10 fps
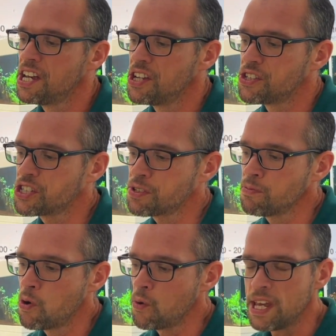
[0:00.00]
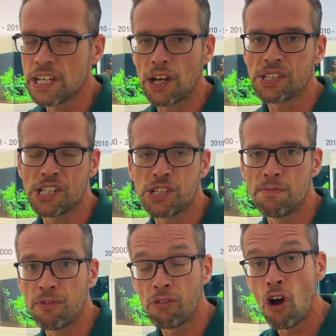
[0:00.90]
small
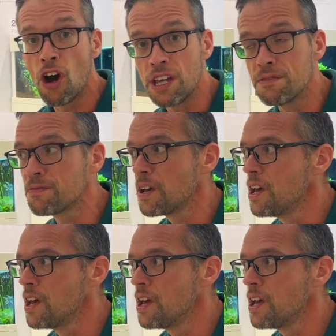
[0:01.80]
ecosystem thrive,